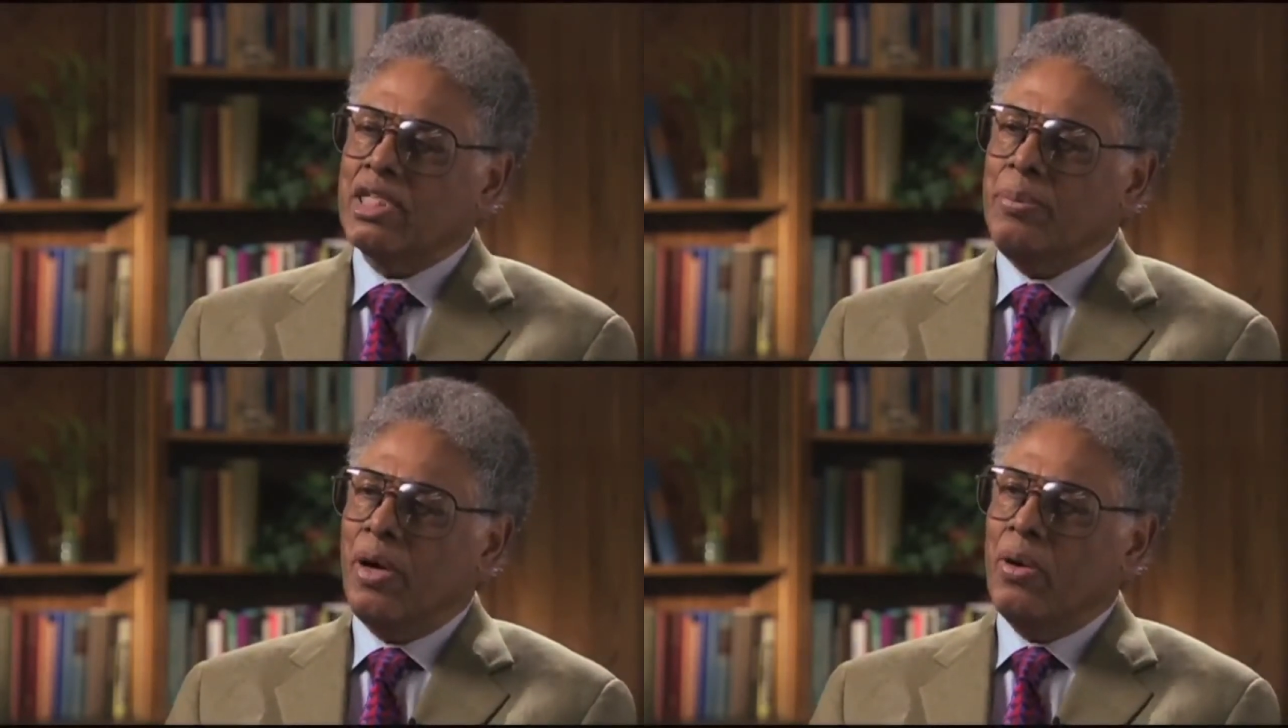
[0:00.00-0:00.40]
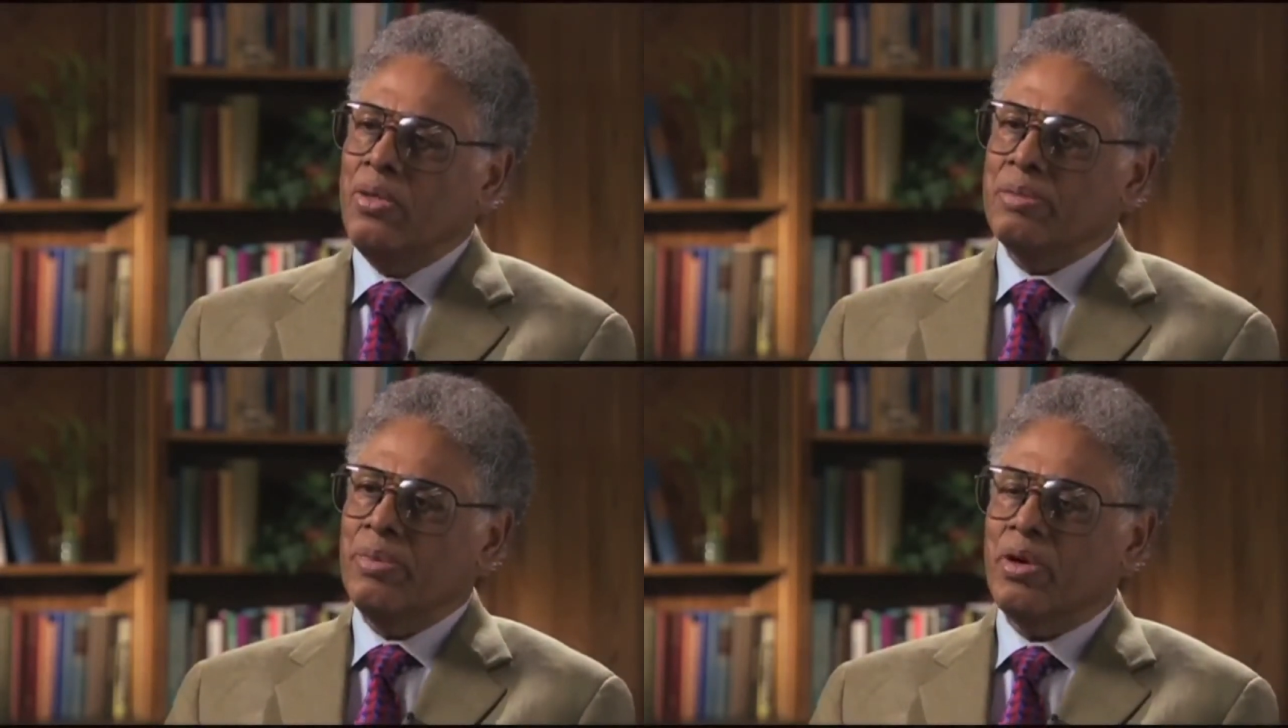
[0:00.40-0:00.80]
I
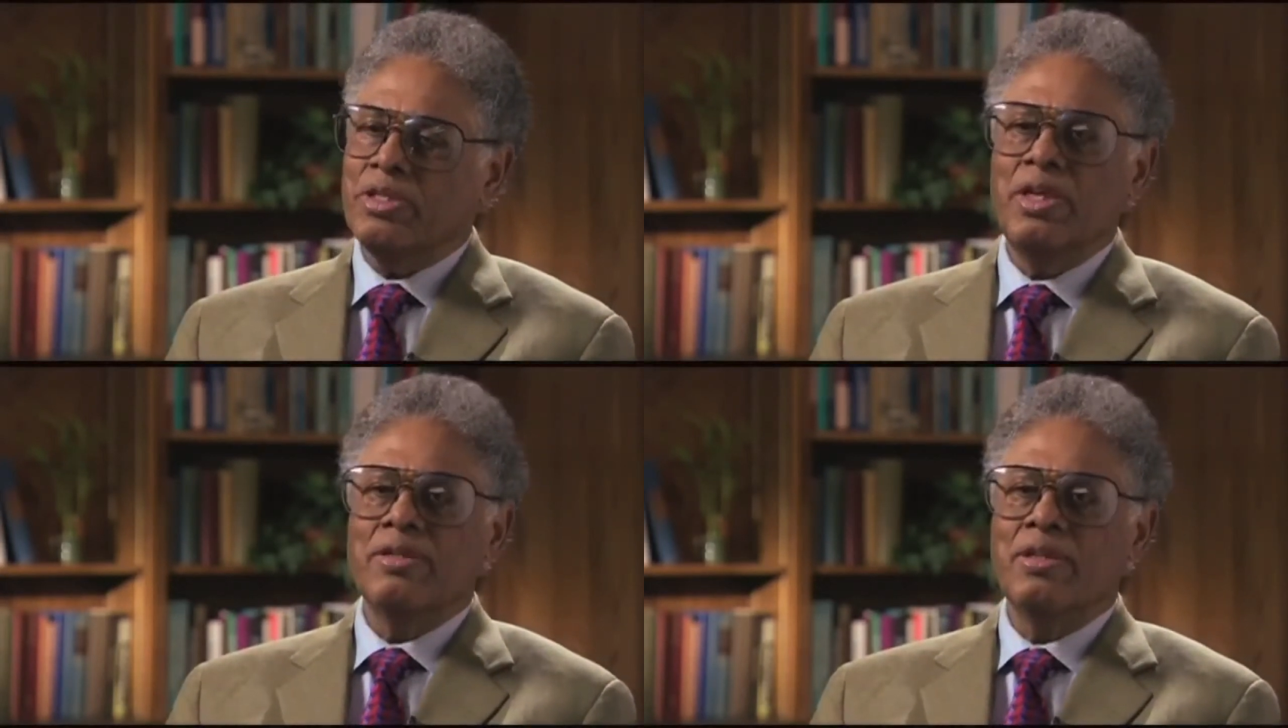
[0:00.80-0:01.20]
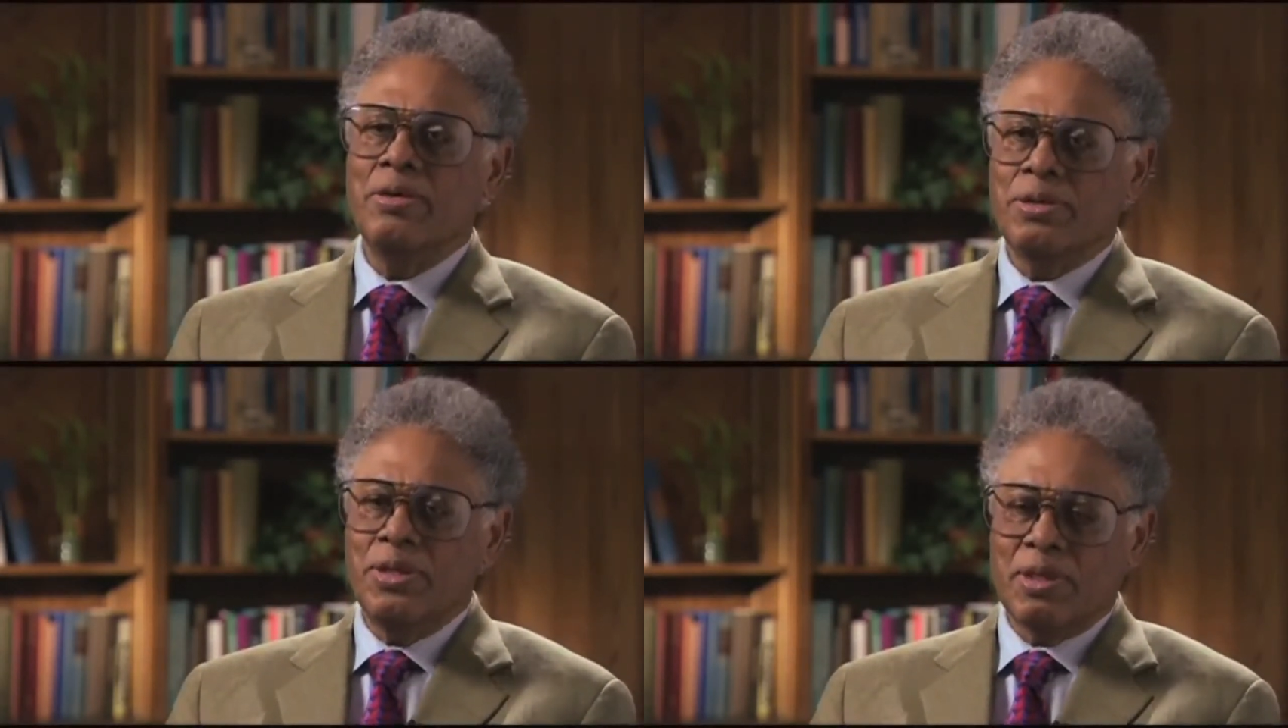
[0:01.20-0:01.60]
suppose, because
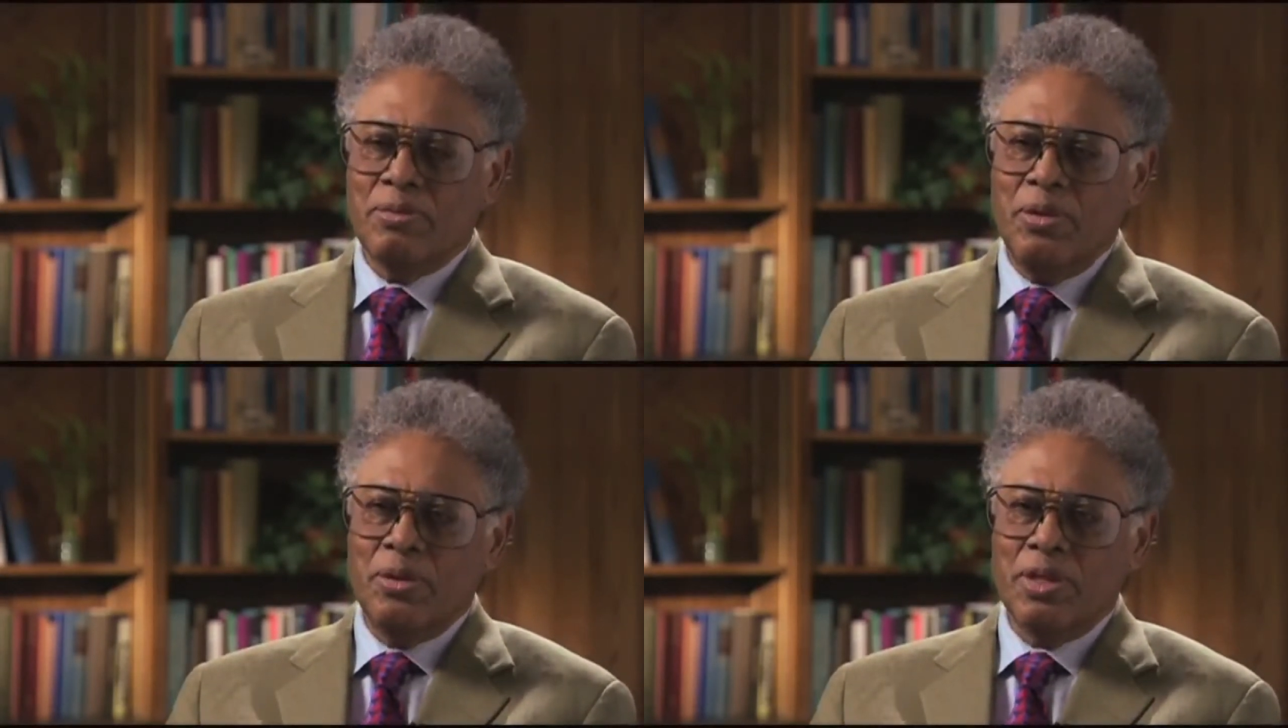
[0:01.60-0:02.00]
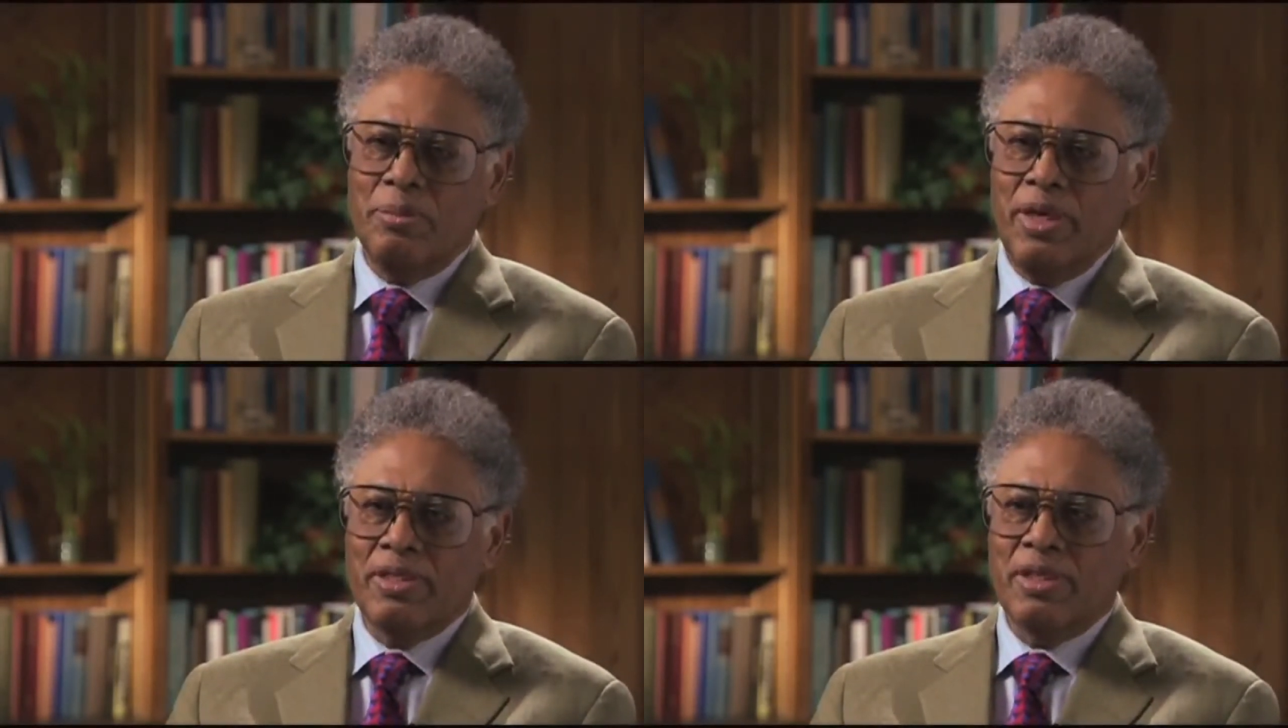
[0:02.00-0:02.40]
socialism usually
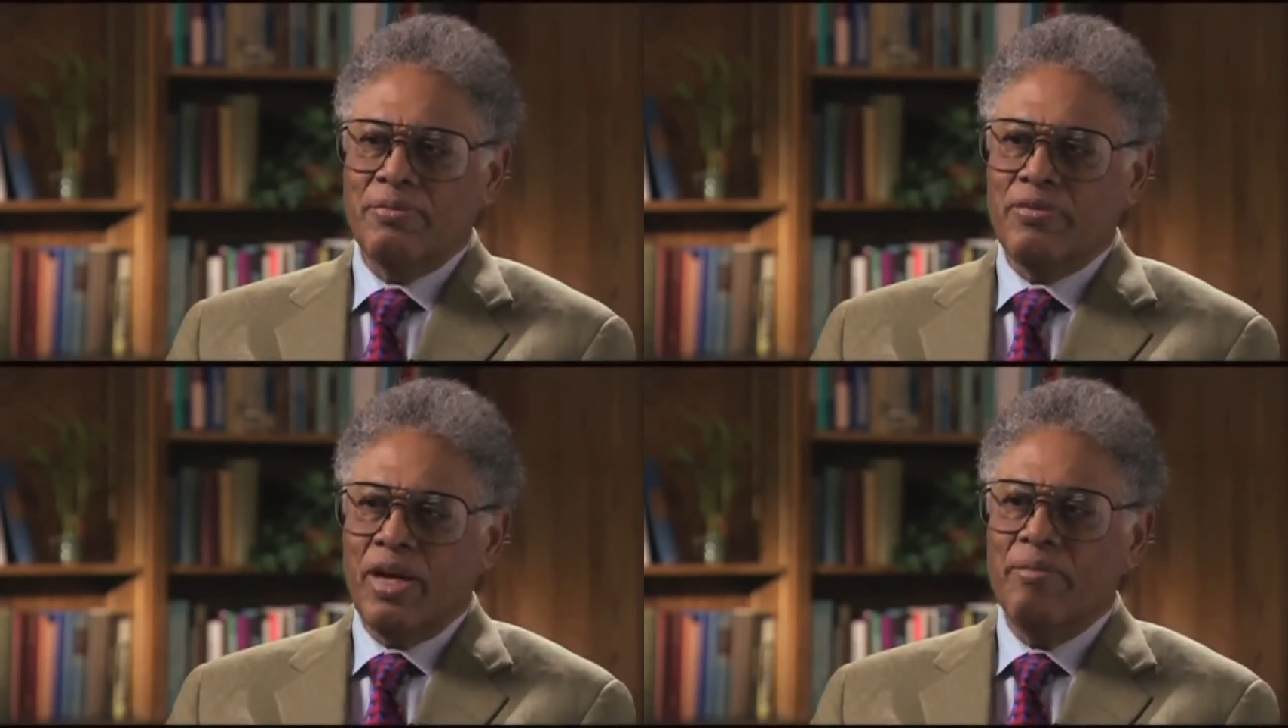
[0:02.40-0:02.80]
means the